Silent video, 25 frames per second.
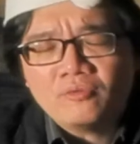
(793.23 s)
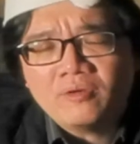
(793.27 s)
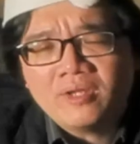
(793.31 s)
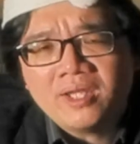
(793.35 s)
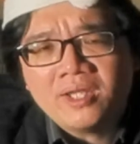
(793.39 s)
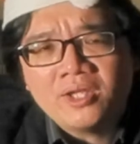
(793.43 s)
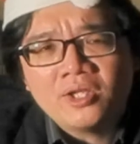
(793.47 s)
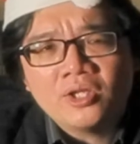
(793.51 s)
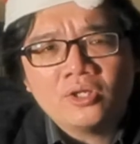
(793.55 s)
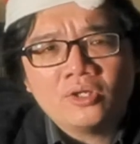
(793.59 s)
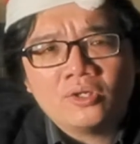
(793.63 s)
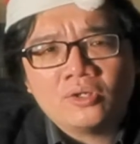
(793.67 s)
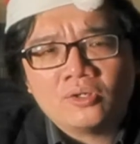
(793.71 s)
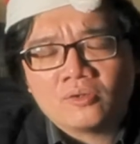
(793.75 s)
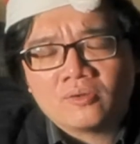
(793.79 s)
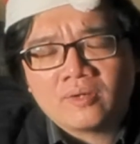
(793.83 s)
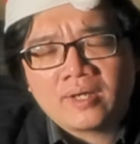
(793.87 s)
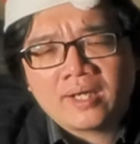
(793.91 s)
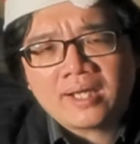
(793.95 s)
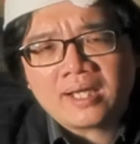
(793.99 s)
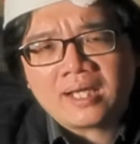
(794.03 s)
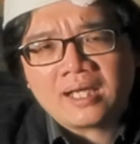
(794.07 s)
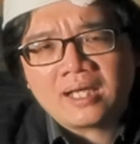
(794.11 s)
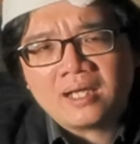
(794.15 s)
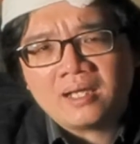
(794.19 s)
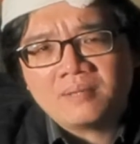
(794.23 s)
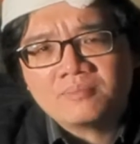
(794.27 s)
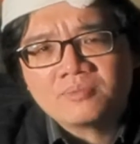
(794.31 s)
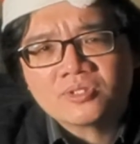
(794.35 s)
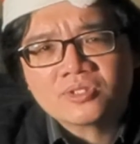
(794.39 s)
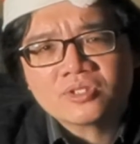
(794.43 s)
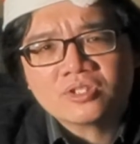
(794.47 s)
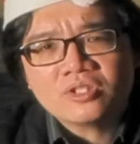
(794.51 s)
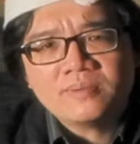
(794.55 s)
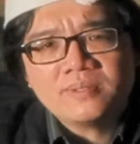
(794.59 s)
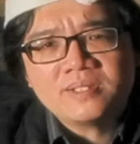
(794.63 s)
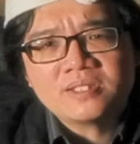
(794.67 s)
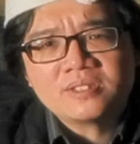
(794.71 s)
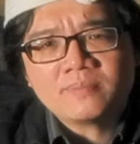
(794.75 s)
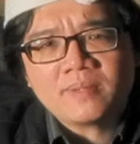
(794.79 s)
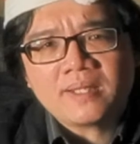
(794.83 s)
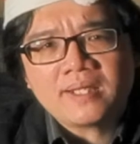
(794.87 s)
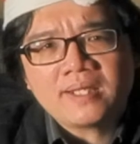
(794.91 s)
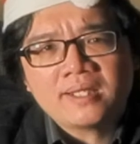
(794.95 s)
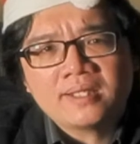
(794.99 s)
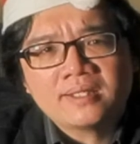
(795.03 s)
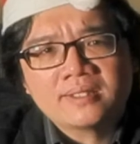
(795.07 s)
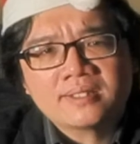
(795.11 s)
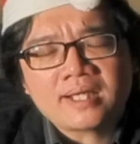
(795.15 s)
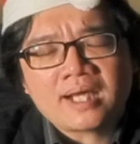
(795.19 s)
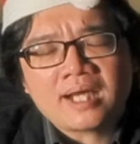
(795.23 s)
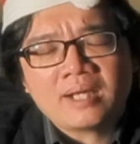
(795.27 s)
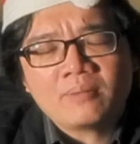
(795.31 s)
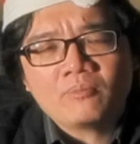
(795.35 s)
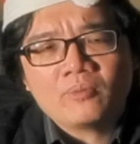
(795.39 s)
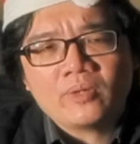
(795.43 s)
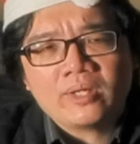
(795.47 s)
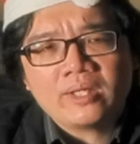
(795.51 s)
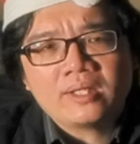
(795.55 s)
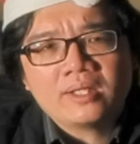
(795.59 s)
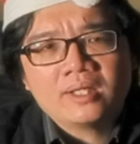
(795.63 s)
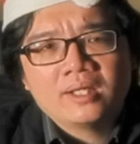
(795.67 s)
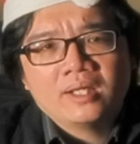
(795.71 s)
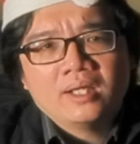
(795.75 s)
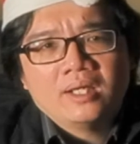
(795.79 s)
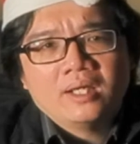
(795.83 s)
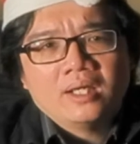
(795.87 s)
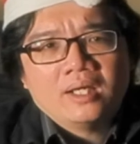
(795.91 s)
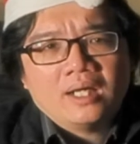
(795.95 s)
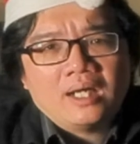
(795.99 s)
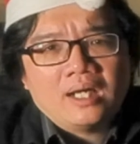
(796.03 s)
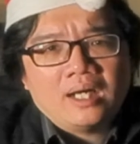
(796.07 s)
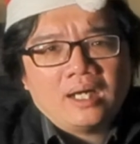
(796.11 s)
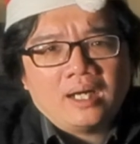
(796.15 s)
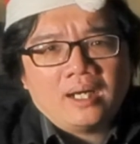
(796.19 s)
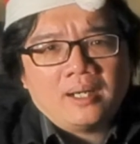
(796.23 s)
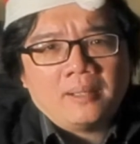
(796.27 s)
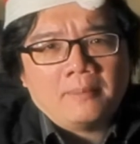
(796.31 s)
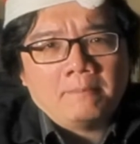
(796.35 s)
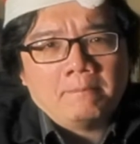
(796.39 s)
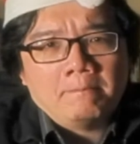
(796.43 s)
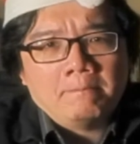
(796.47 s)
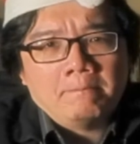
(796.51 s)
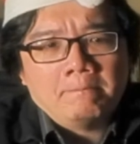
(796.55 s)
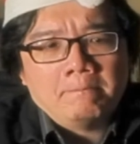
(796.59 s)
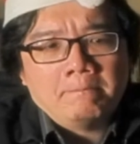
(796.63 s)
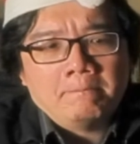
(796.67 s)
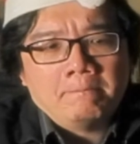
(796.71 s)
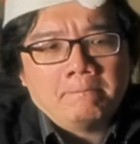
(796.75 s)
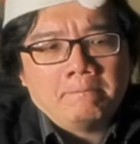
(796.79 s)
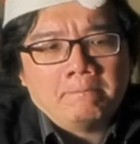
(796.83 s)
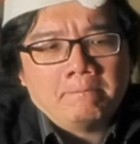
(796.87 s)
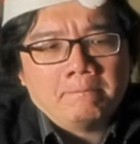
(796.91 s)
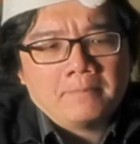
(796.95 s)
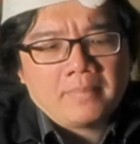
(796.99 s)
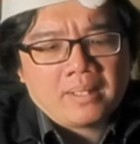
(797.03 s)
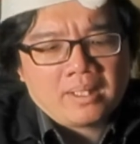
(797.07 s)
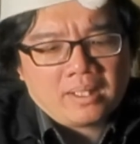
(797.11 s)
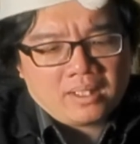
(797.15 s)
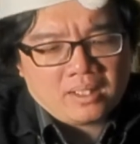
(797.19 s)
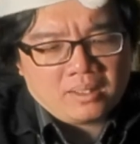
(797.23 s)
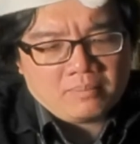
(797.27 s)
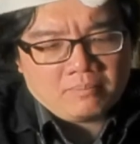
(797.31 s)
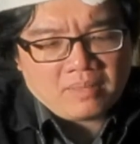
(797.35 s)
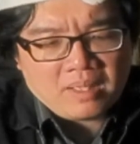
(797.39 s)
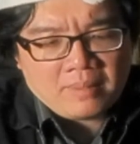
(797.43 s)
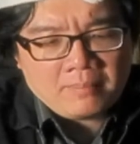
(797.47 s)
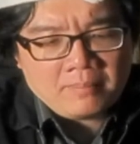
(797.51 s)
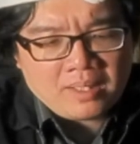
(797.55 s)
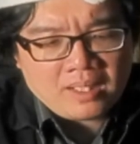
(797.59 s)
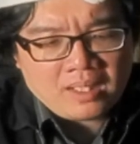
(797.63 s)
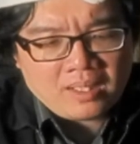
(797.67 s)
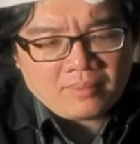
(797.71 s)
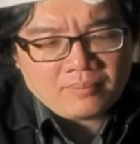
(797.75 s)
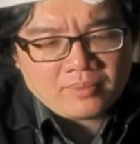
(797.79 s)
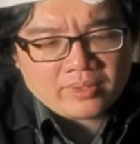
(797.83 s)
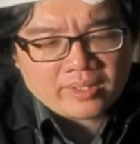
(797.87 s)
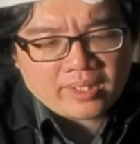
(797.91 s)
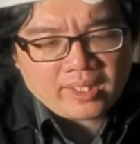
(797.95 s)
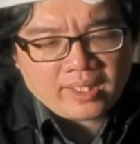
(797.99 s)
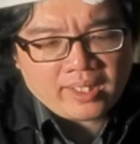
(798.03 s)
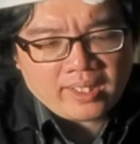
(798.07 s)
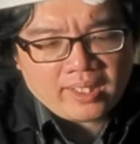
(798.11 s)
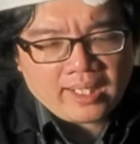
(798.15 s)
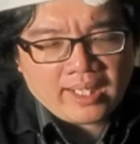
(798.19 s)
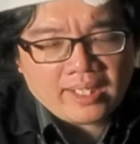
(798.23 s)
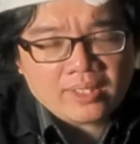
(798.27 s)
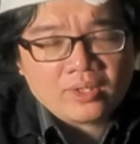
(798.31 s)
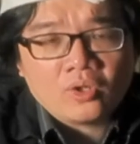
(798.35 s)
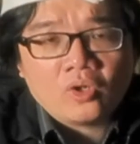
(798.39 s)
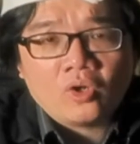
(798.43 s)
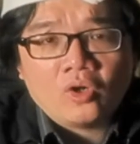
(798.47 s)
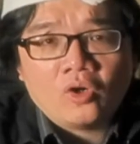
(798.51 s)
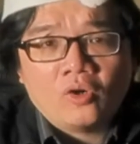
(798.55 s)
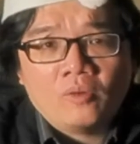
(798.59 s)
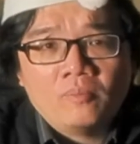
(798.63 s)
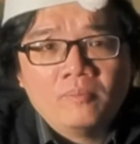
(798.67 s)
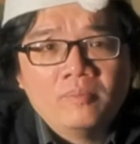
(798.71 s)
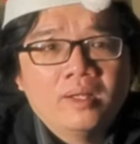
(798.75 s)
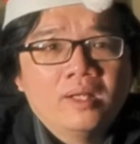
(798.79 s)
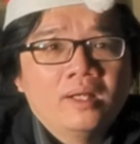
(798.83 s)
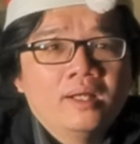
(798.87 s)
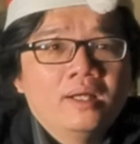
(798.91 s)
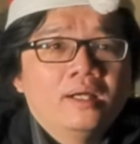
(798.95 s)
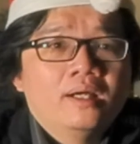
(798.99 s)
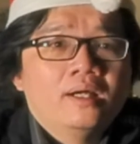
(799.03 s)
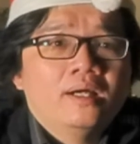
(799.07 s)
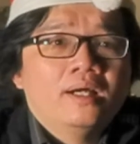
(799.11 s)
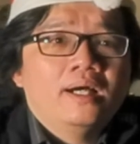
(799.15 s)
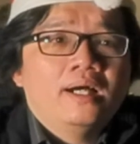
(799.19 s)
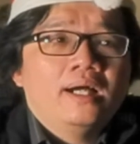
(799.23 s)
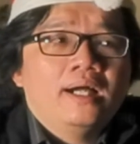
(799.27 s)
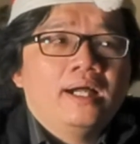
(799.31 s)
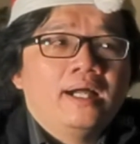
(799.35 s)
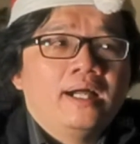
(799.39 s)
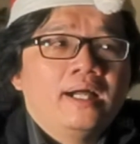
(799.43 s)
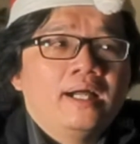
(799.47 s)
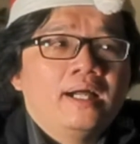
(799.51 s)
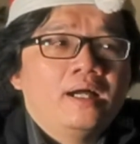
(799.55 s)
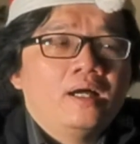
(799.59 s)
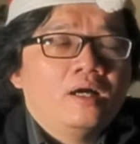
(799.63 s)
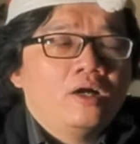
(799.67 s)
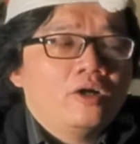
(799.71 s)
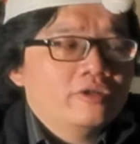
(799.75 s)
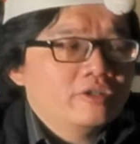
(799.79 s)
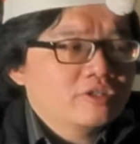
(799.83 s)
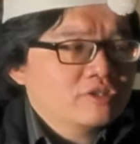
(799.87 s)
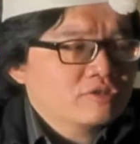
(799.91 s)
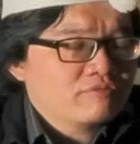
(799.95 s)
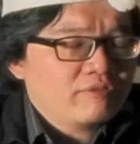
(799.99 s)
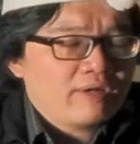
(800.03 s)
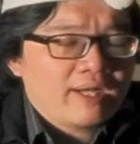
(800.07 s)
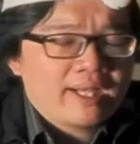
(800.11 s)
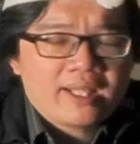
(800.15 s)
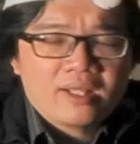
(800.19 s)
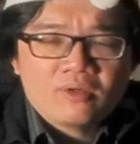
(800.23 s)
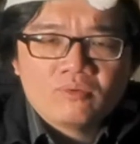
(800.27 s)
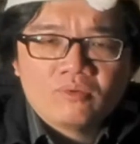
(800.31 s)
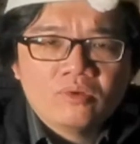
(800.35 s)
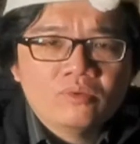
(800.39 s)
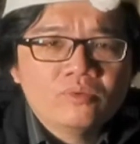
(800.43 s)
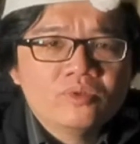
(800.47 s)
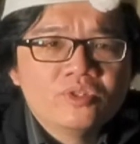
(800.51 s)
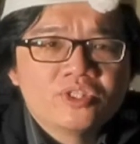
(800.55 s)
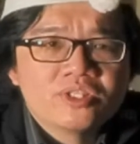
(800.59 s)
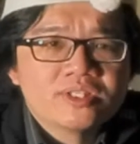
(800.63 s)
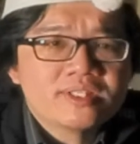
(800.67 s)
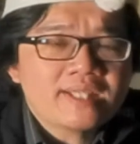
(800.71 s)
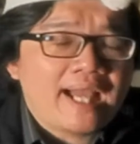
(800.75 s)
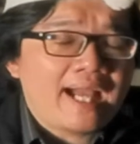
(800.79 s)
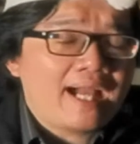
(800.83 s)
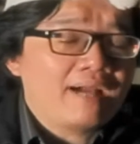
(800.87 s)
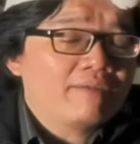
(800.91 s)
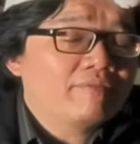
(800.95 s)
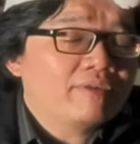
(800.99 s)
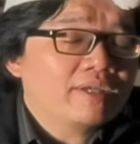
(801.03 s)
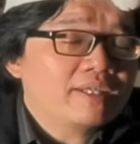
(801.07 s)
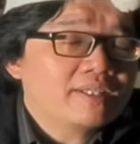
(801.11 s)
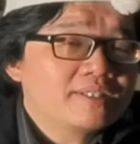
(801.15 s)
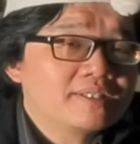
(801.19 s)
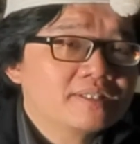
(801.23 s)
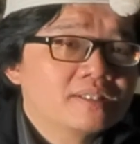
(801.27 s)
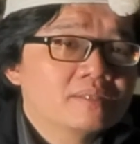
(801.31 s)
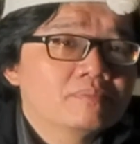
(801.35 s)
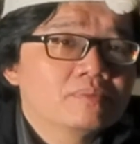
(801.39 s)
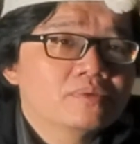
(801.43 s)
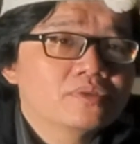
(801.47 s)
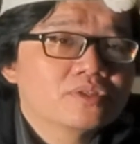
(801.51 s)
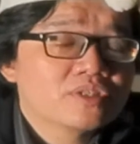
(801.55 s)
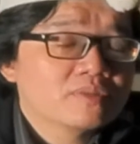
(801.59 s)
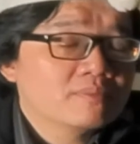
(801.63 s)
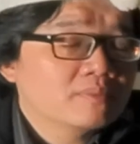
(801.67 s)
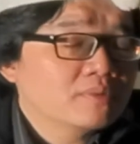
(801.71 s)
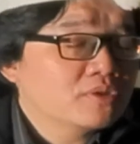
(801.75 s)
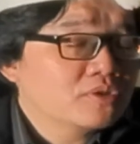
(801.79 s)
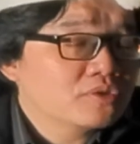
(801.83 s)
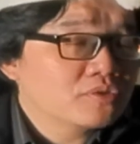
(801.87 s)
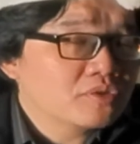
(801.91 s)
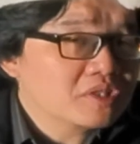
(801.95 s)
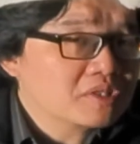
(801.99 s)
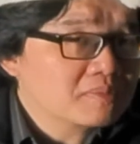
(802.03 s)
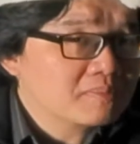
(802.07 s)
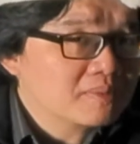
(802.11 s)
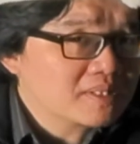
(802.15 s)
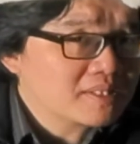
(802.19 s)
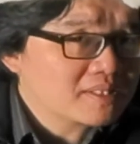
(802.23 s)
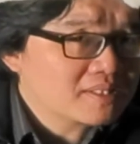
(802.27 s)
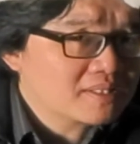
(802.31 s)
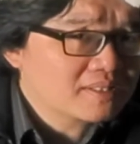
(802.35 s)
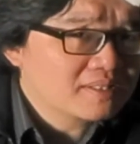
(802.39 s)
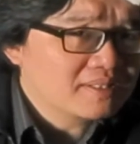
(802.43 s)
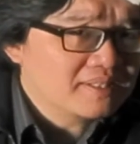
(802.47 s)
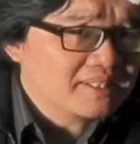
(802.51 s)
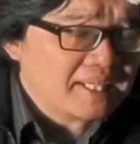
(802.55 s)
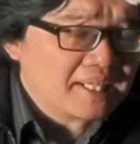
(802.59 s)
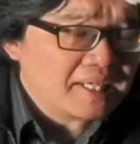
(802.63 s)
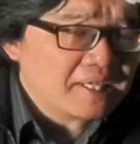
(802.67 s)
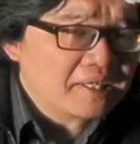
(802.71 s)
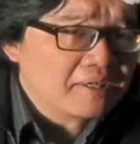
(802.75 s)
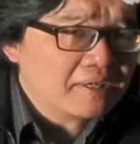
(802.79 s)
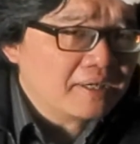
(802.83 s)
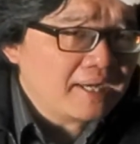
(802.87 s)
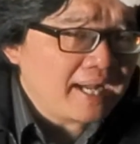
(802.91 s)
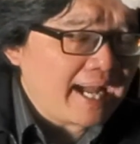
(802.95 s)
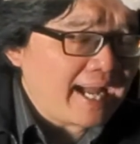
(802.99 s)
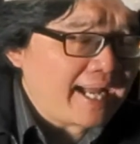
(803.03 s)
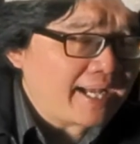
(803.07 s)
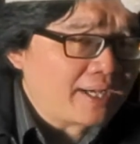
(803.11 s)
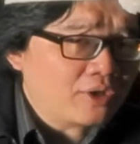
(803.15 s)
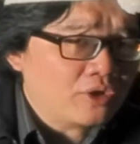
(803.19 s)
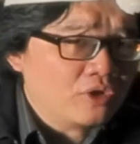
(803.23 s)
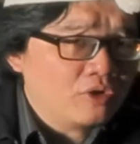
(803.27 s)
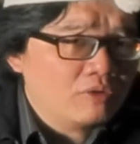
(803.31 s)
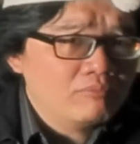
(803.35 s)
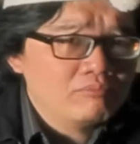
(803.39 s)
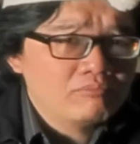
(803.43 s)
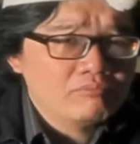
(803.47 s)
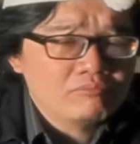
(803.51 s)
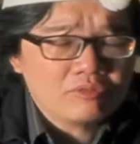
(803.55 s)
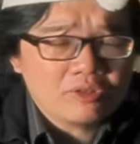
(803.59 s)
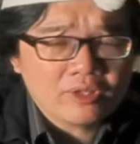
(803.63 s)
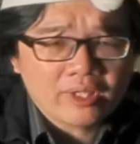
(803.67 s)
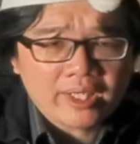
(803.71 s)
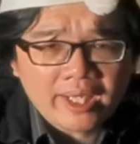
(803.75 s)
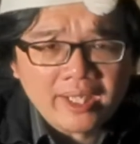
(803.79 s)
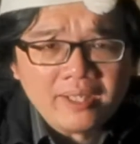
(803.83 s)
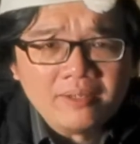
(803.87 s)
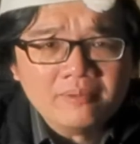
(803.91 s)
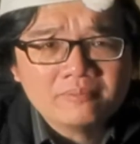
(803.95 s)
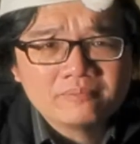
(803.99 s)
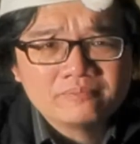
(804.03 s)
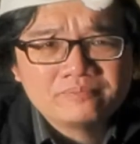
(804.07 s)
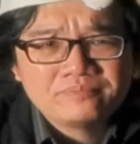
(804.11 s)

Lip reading: really know, right? I'm just gonna be spending time with my mom, okay, at home. On Friday, we would just have a simple Christmas dinner at home, okay?